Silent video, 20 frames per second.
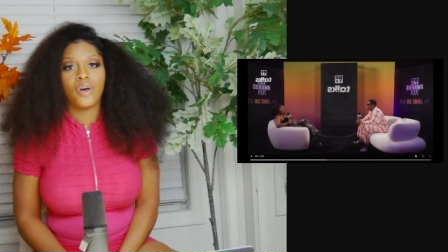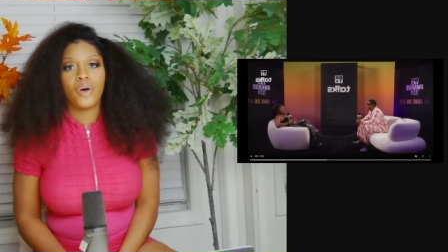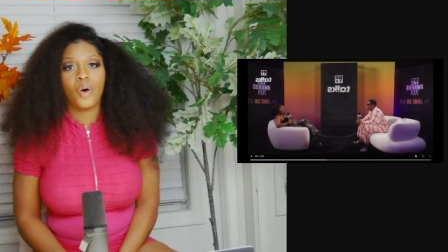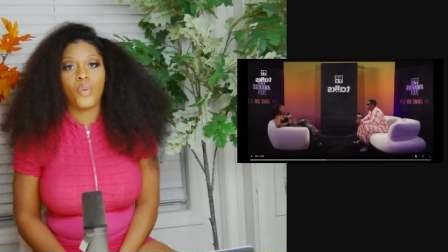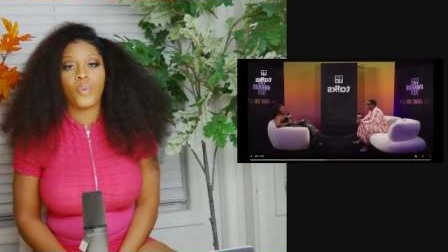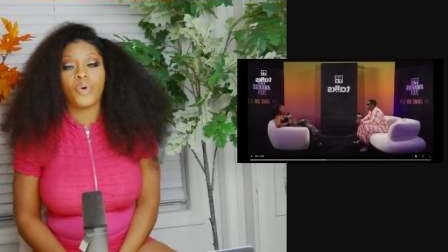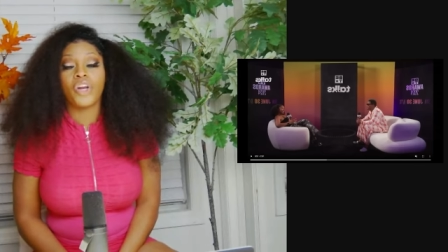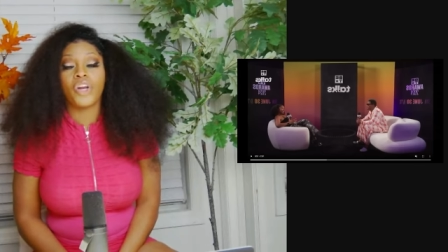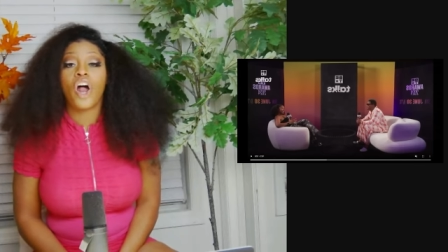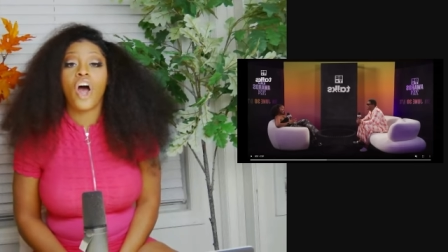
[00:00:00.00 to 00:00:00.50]

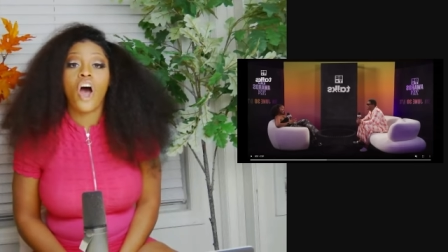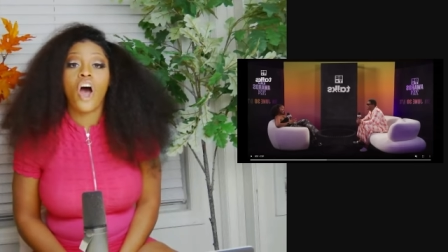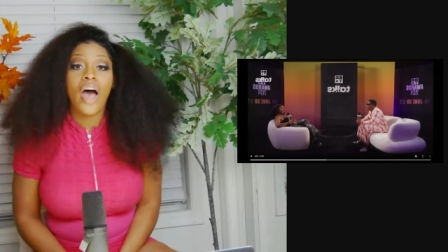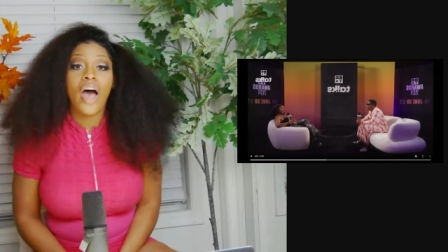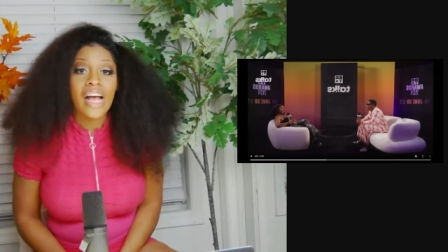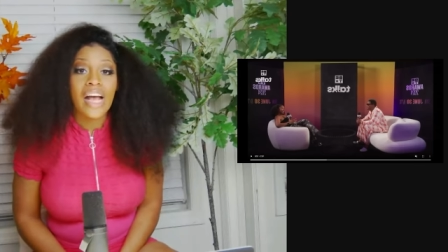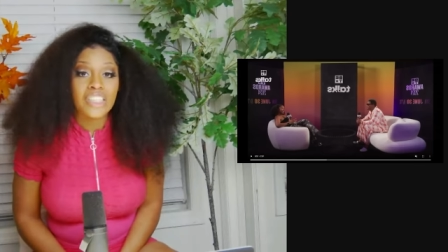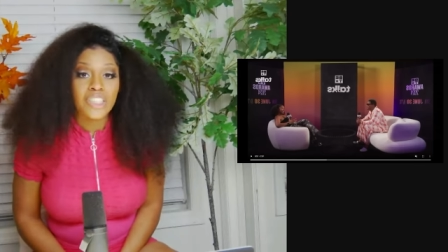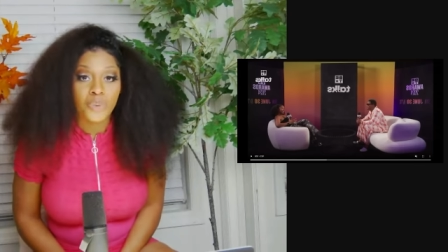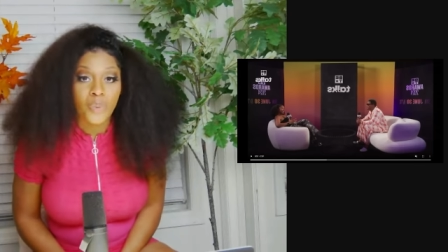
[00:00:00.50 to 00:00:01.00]
when in all
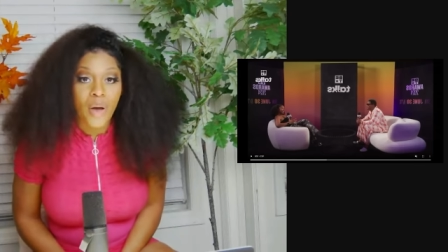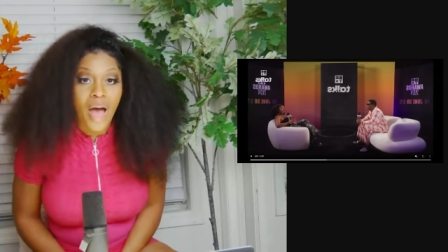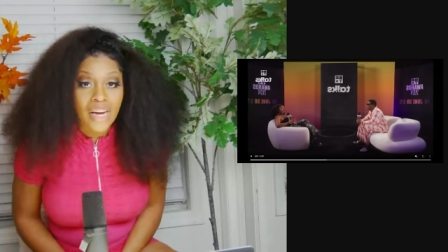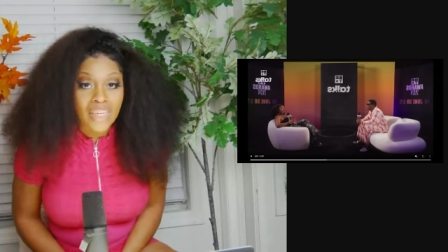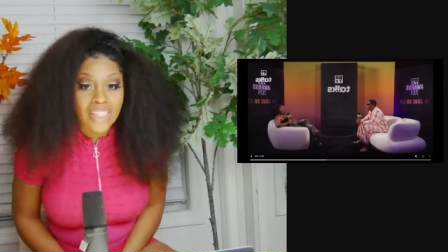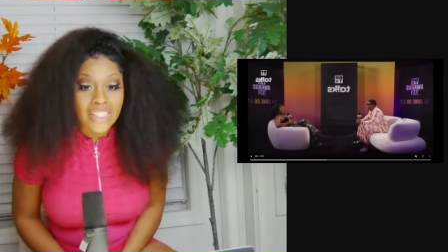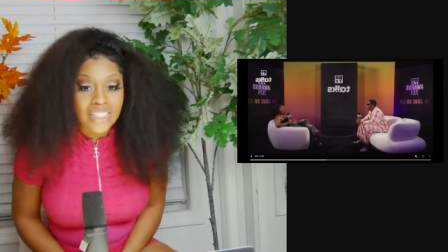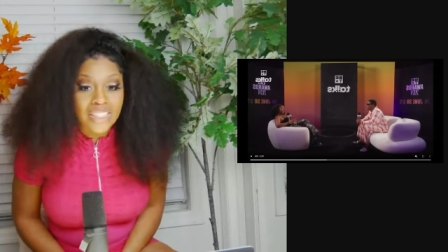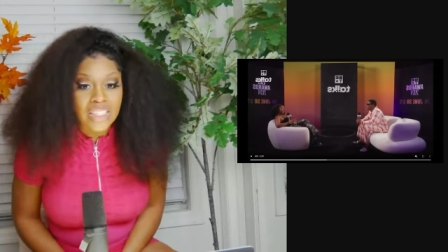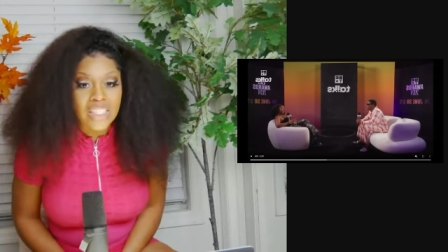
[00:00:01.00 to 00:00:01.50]

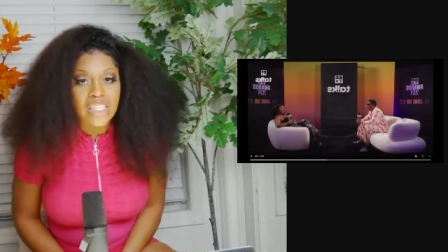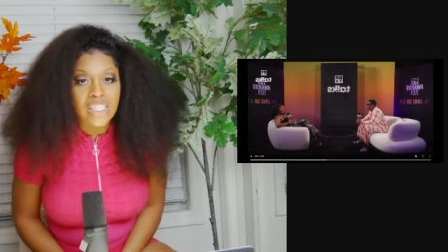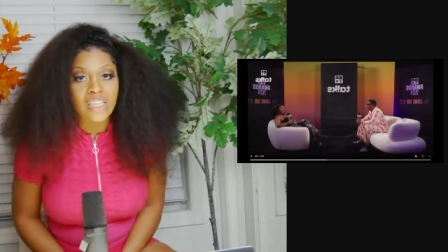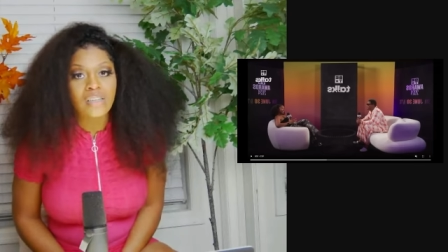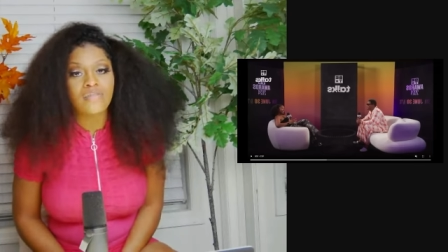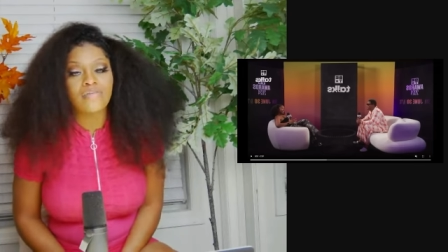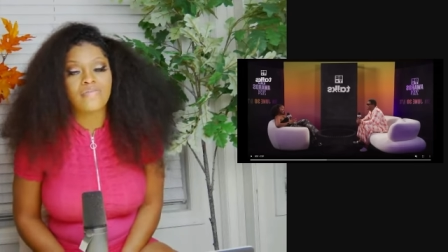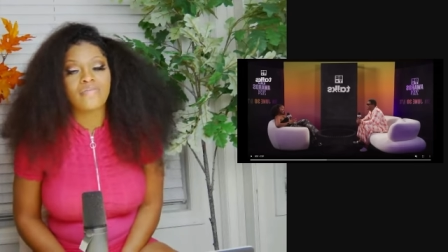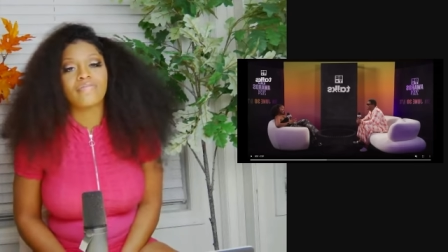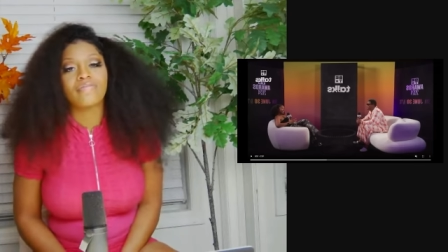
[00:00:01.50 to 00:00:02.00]
actuality,
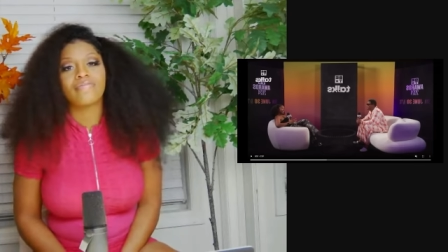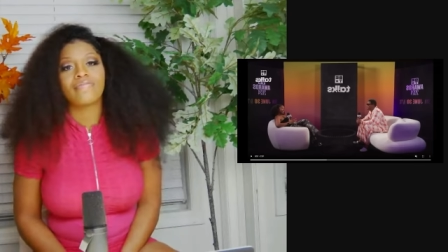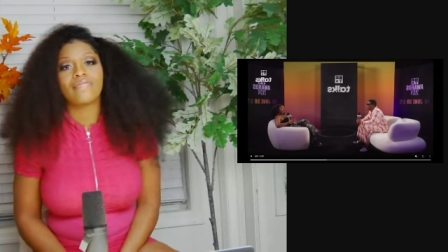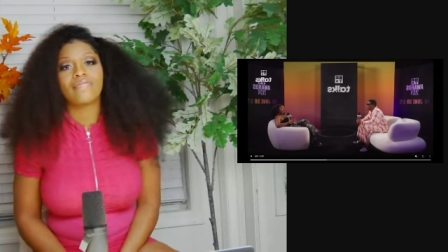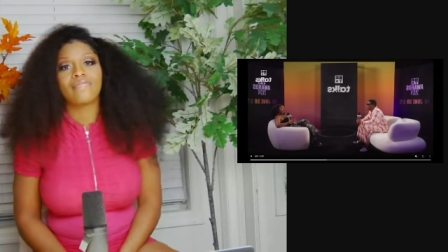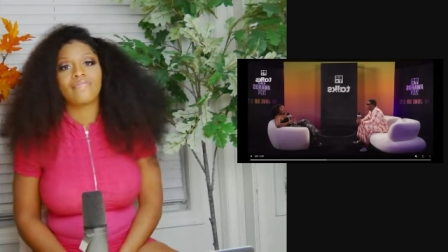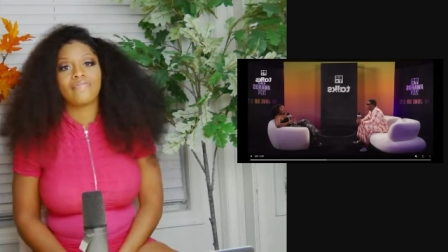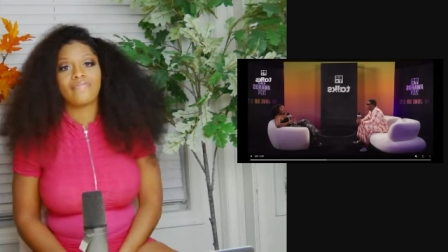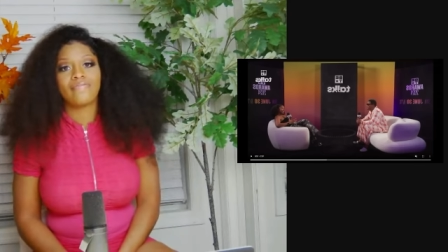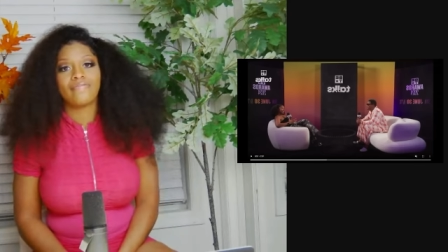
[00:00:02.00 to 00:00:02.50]

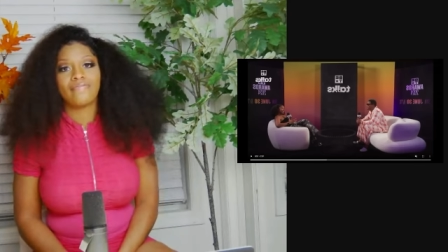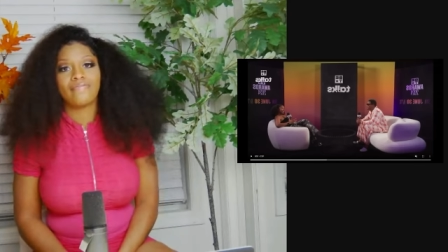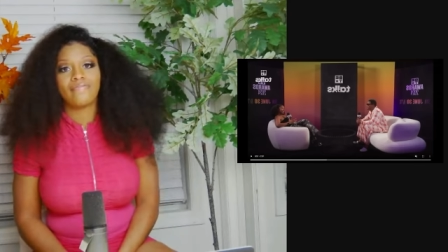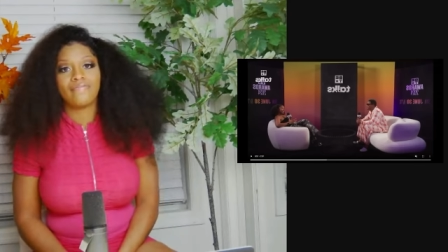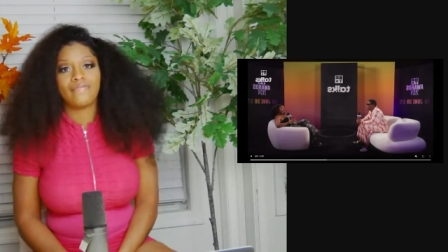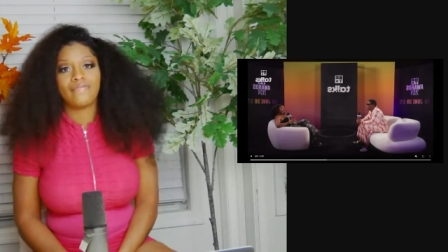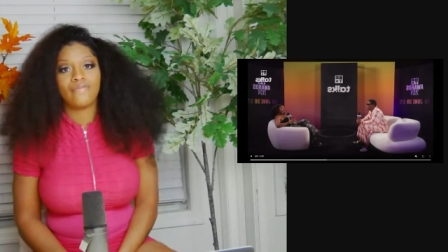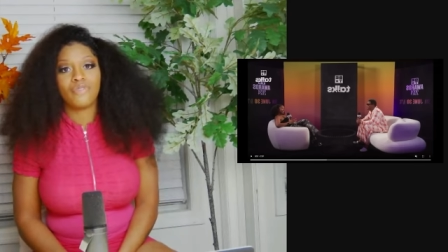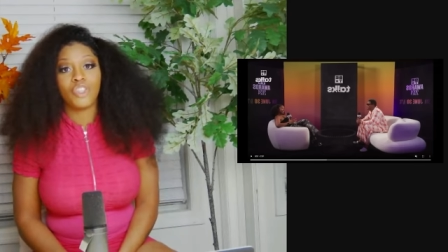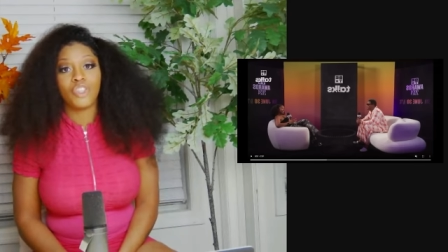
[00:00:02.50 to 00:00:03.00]

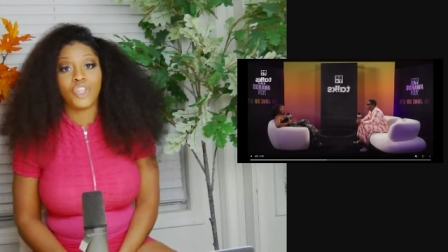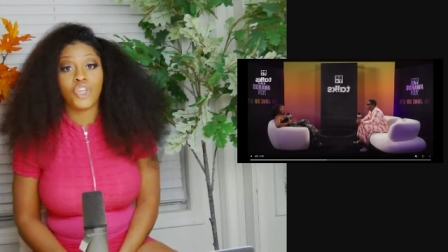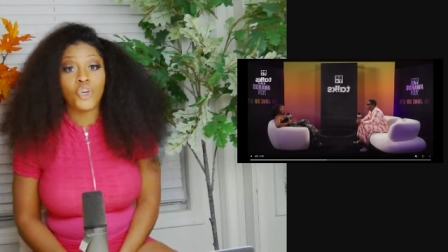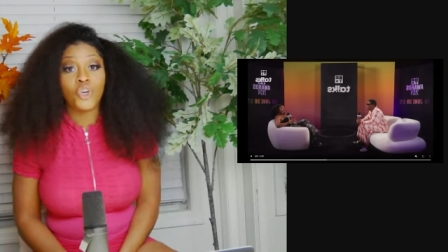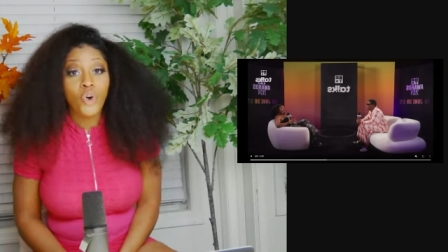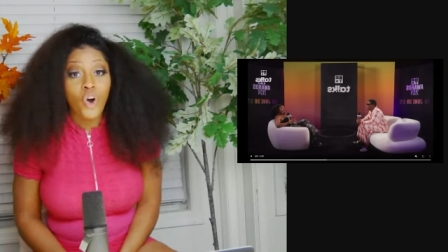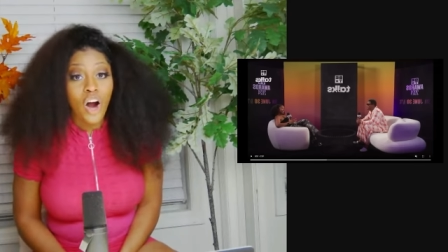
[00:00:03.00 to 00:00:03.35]
you